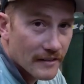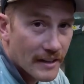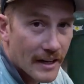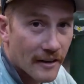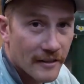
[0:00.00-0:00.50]

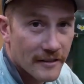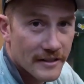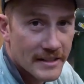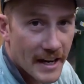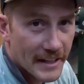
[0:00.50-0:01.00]
They are
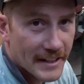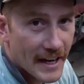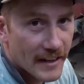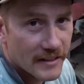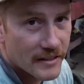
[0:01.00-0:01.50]

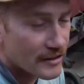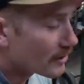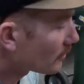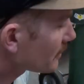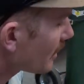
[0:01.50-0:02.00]
dedicated
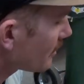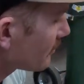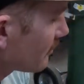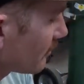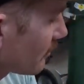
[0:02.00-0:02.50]
snow
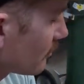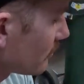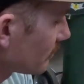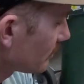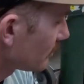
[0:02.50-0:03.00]
tires, so
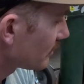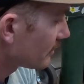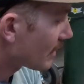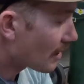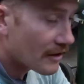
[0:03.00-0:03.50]

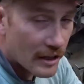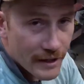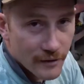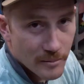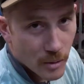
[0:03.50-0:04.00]
now they're
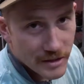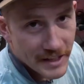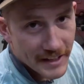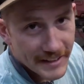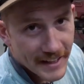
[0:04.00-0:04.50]
even more
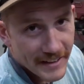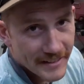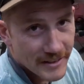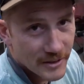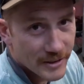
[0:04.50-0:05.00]

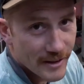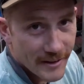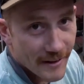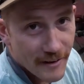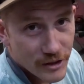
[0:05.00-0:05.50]
dedicated snow tires.
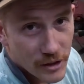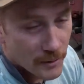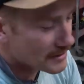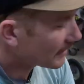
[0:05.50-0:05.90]
I don't have a choice.